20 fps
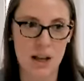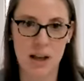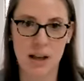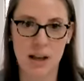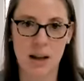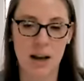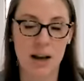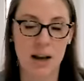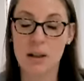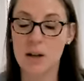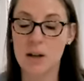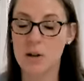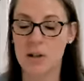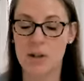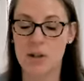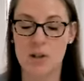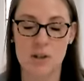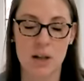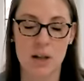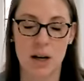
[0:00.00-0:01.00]
I literally
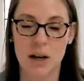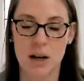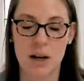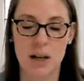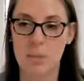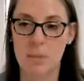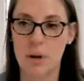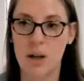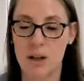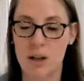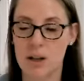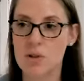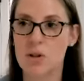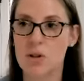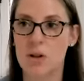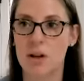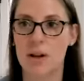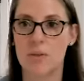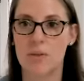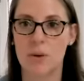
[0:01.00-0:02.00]
just got an email
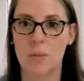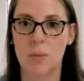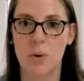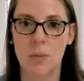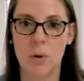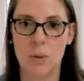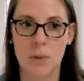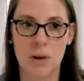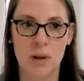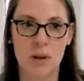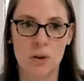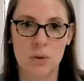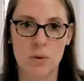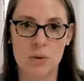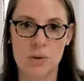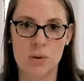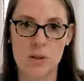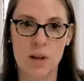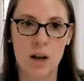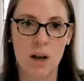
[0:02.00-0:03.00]
yesterday from a woman
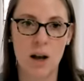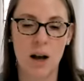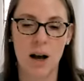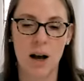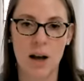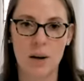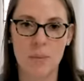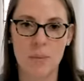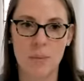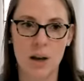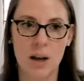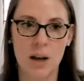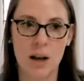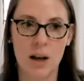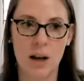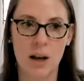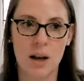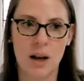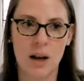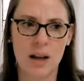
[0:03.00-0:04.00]
who's
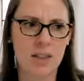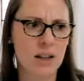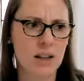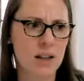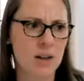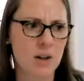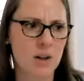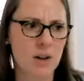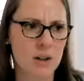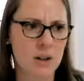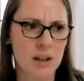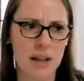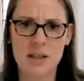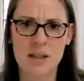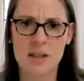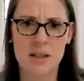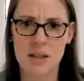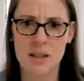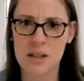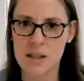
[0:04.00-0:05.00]
I think in her late
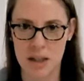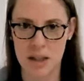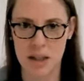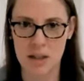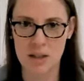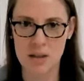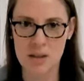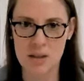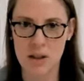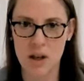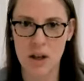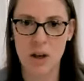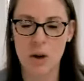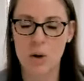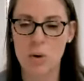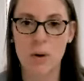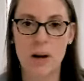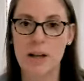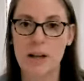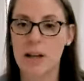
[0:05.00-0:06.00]
60s,
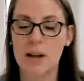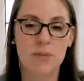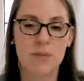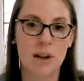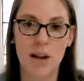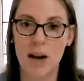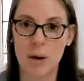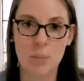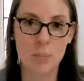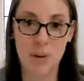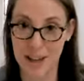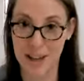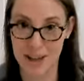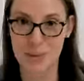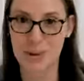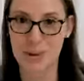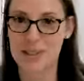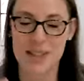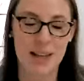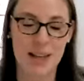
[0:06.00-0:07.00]
who had given up, like
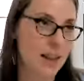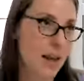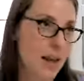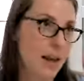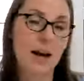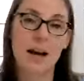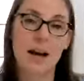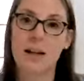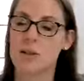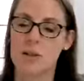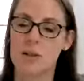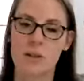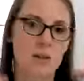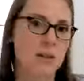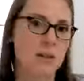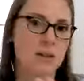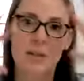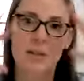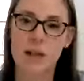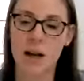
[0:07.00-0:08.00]
you had said, like, I just
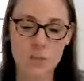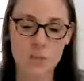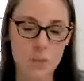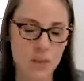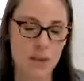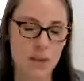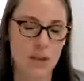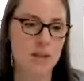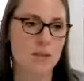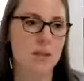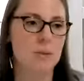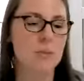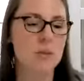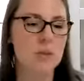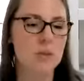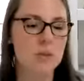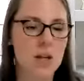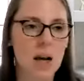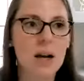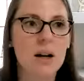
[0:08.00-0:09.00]
done with this. I'm
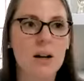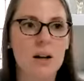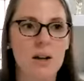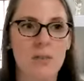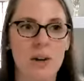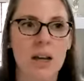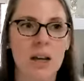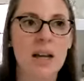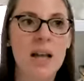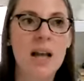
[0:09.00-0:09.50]
so tired of it.